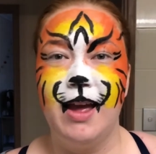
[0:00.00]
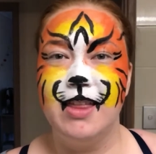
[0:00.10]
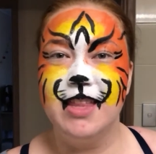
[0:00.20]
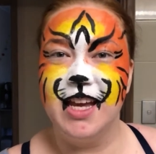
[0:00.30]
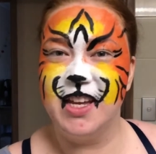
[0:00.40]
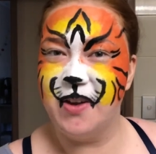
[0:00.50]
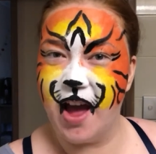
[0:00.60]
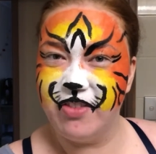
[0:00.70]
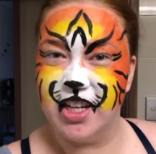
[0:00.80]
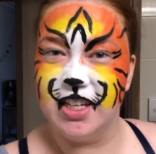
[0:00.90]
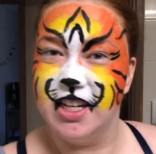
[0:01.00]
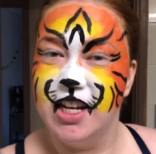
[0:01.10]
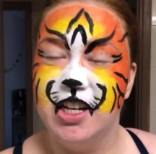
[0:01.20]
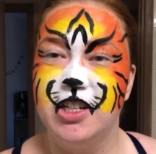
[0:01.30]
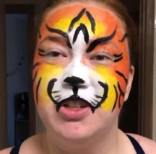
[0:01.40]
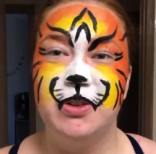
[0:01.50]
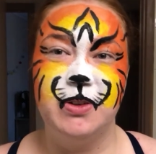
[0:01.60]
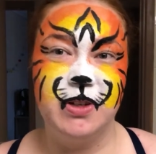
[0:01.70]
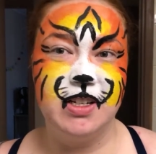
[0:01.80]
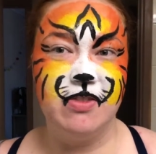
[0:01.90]
And there you have it,
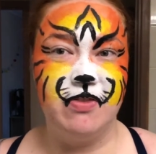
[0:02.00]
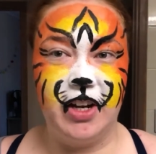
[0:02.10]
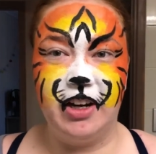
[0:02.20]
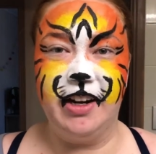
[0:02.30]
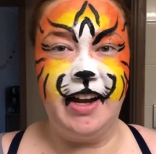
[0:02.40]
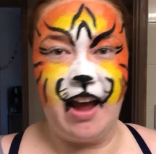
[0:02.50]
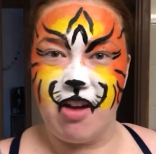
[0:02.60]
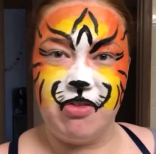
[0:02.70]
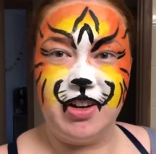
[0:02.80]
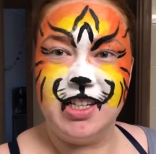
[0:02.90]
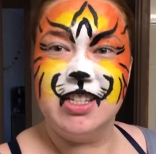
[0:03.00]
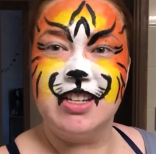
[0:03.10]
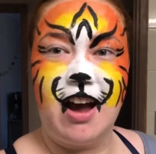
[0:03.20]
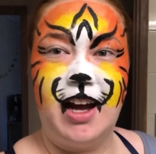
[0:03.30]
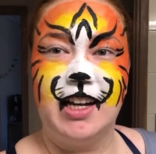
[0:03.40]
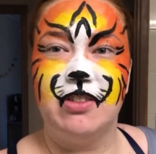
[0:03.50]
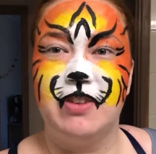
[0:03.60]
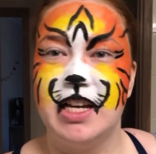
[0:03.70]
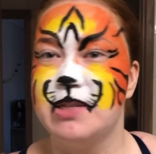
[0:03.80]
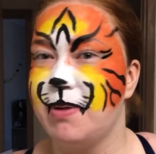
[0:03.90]
your very average tiger
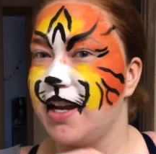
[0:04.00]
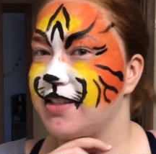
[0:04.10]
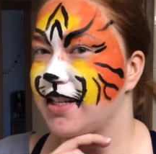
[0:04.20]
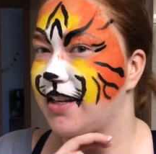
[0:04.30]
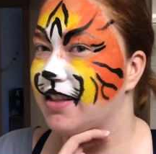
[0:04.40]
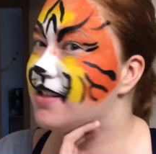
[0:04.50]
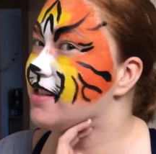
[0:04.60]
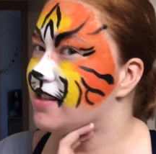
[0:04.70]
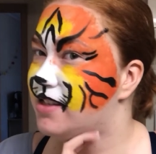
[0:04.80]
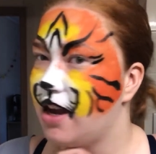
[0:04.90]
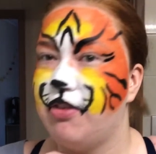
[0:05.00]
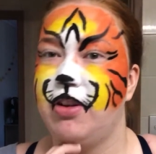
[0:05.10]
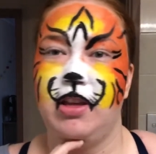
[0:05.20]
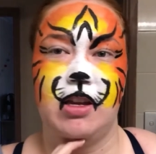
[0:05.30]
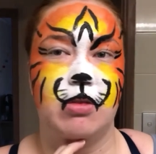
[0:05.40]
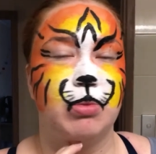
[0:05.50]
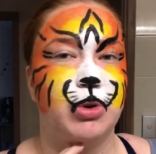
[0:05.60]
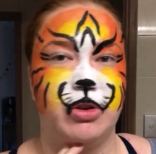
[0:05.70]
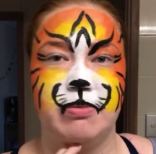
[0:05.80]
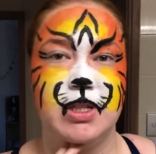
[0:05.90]
face painting. This is definitely an
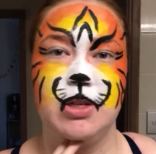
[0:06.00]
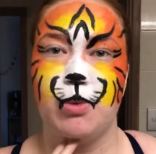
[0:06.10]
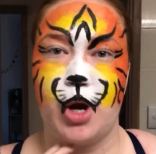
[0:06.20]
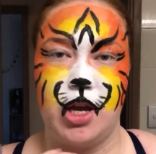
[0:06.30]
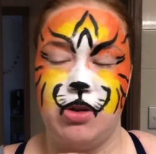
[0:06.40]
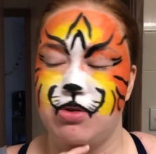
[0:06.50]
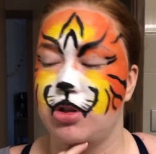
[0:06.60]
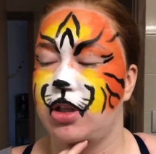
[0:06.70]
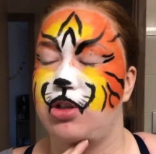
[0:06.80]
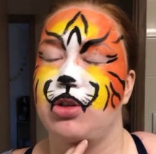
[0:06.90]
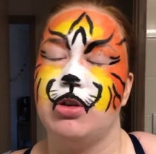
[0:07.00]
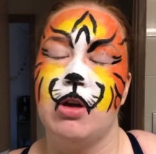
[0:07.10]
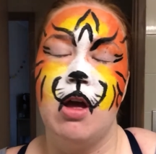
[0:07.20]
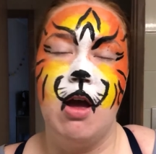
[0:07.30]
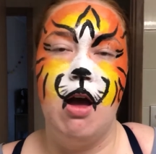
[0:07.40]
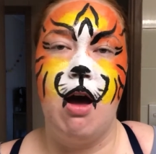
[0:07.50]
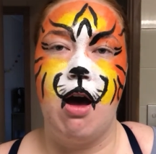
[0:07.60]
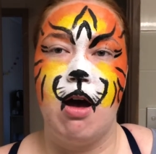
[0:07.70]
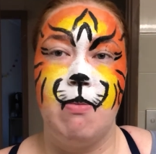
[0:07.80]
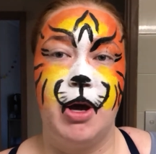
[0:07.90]
improvement to what I usually do.
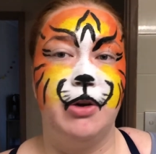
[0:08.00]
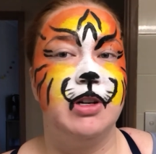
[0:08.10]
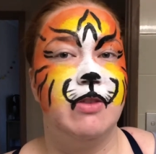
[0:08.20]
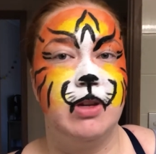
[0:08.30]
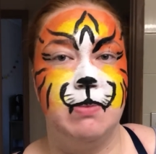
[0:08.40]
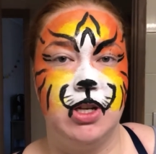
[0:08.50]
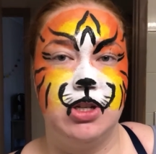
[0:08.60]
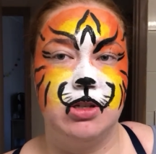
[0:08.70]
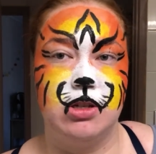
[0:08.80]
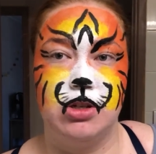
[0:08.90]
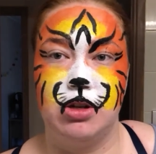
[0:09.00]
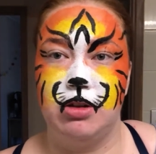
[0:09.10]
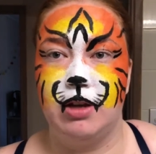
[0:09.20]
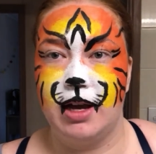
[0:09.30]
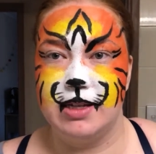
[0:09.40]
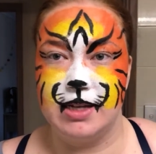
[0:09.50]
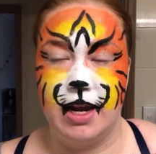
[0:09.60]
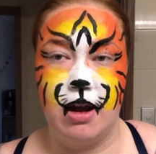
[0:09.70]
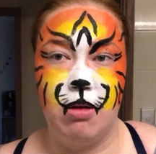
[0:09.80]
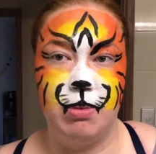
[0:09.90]
I don't have any pictures to show you guys
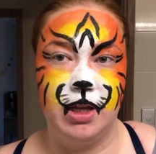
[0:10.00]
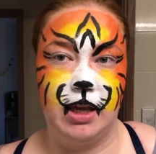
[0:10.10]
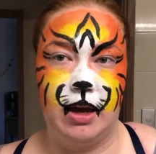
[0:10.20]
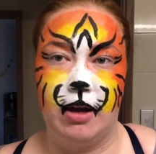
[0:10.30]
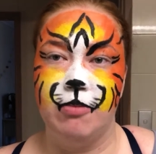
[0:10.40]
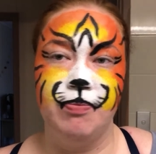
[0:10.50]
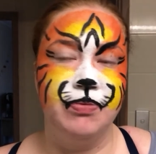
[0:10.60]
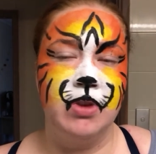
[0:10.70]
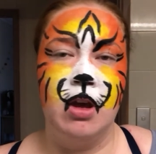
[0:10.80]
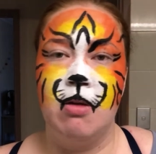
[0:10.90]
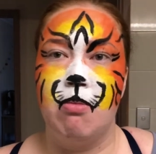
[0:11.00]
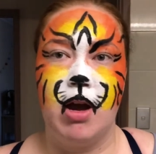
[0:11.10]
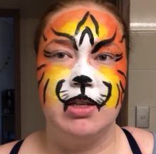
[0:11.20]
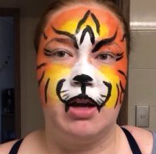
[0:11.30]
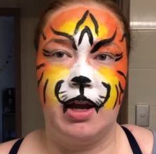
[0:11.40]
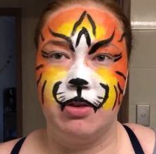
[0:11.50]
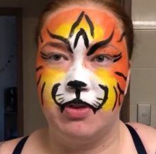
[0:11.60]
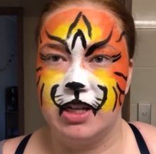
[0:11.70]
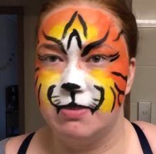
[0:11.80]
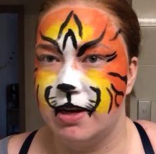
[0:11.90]
now, but yeah, my tiger
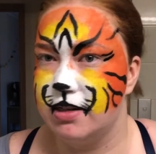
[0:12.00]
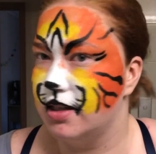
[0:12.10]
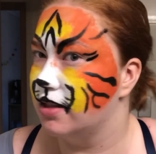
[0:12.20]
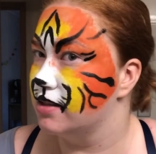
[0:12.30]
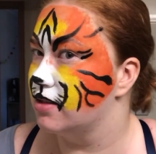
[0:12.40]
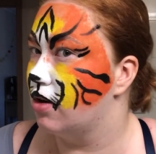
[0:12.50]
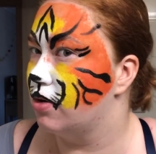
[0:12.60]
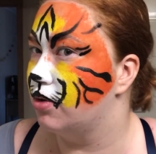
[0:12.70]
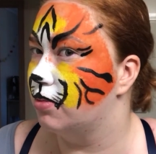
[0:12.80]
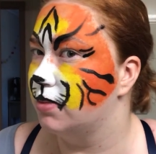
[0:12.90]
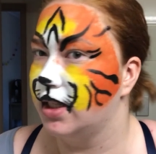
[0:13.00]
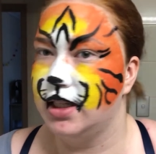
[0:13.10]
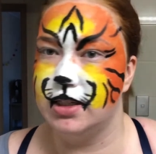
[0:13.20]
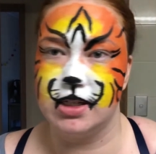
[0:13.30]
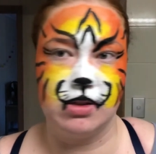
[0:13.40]
face painting doesn't normally